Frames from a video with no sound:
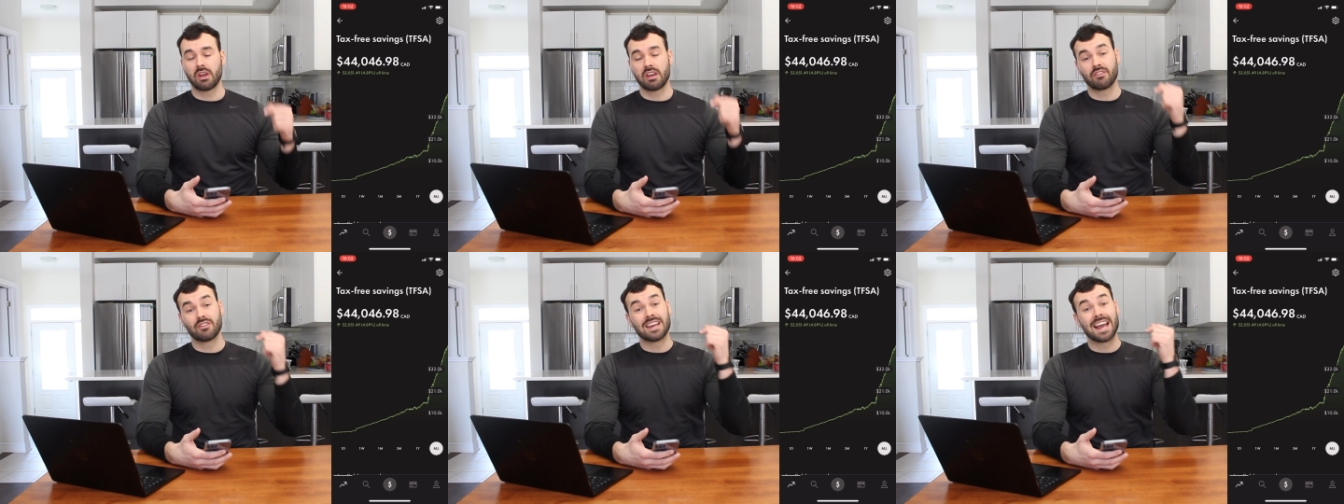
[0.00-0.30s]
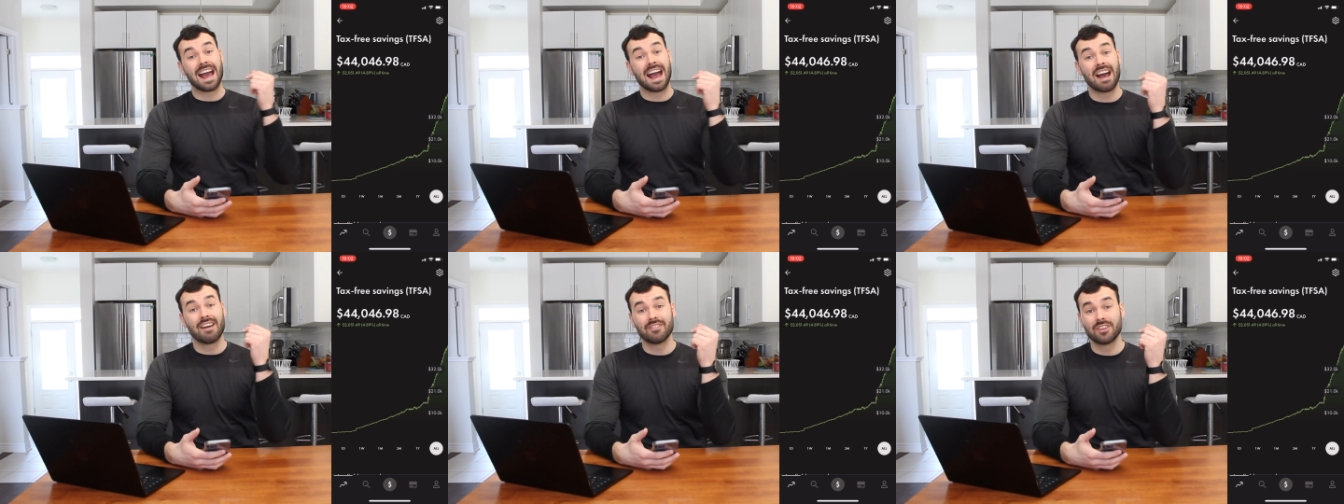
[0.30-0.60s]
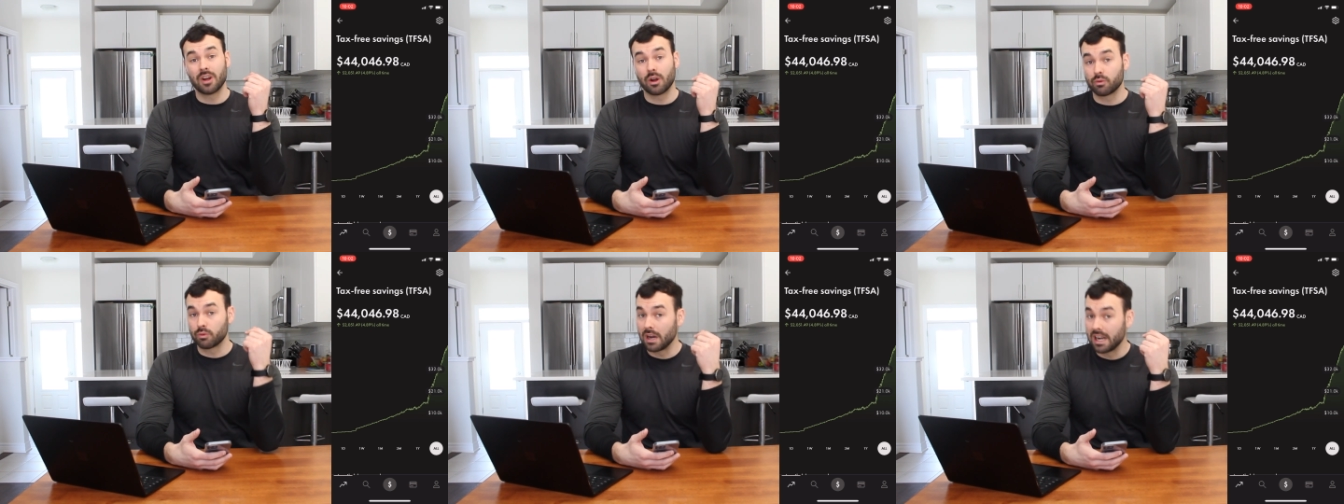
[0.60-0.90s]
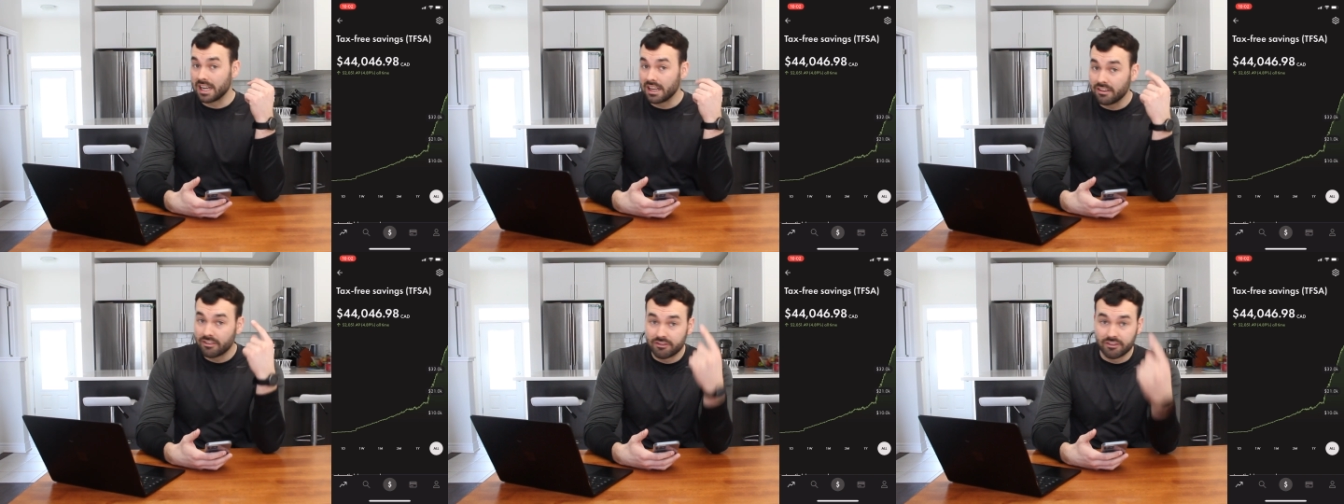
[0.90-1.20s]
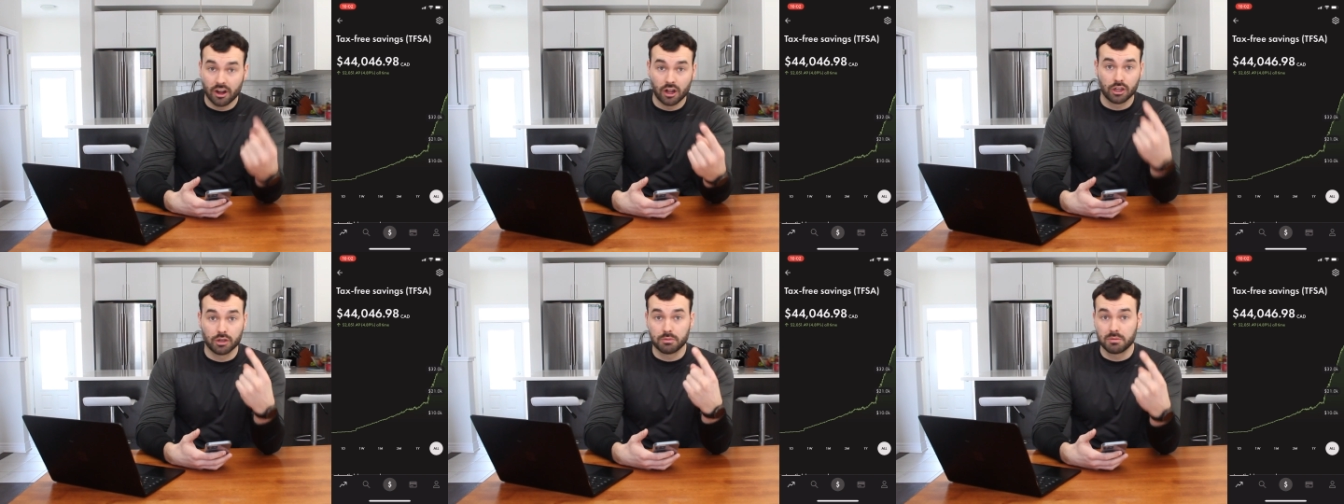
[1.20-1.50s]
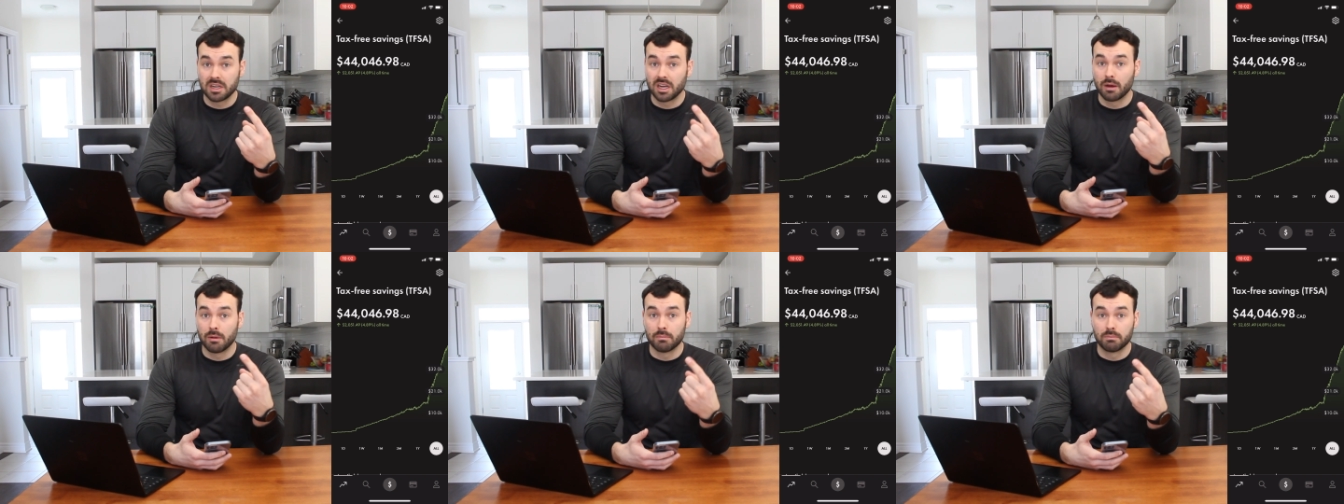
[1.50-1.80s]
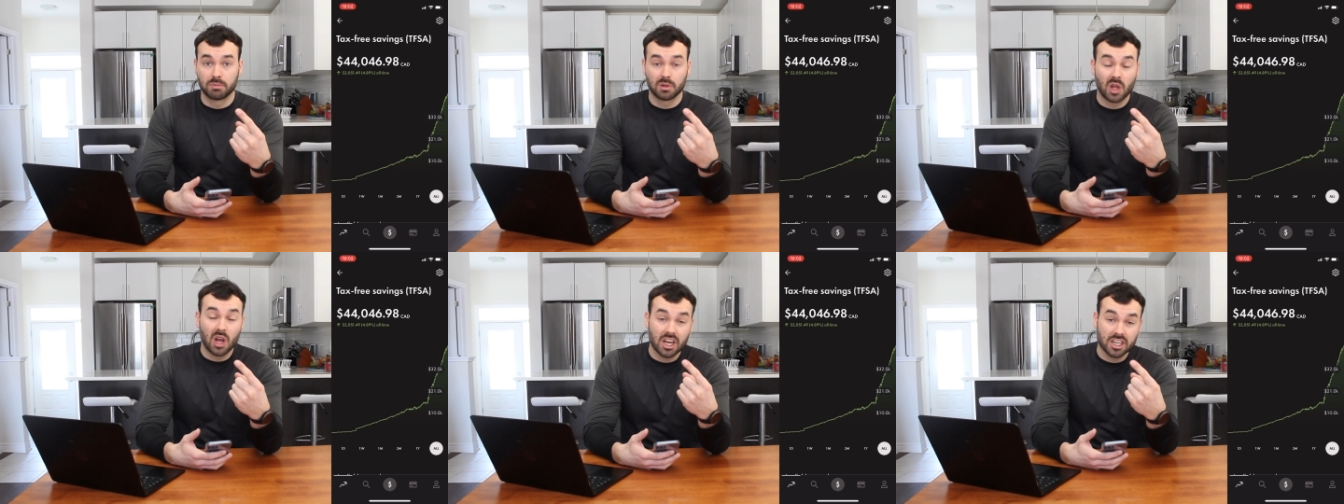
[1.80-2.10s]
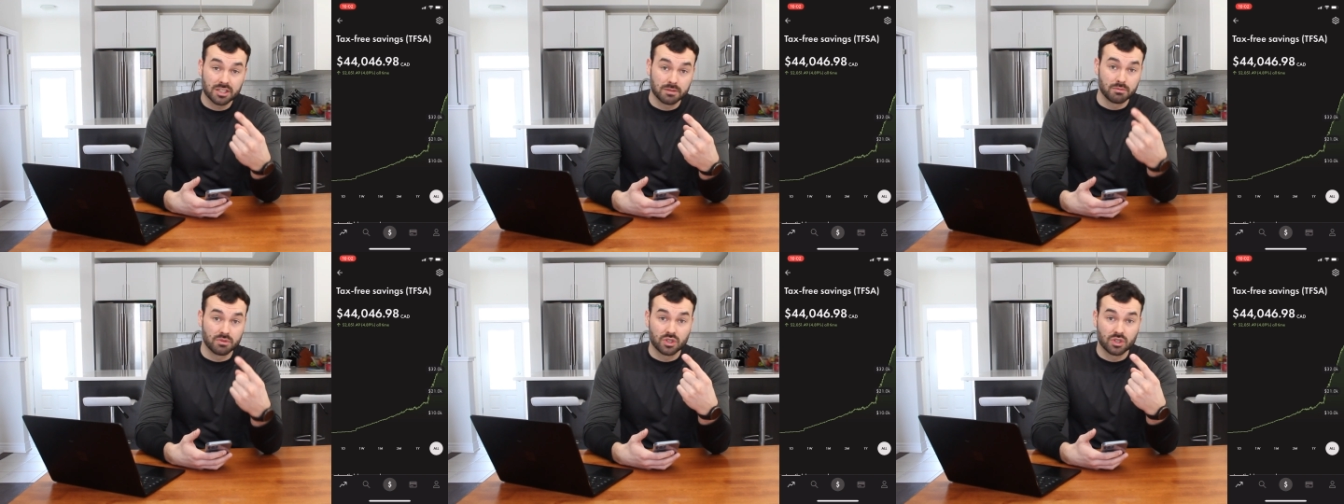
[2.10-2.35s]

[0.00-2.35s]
If you haven't already, follow me on Blossom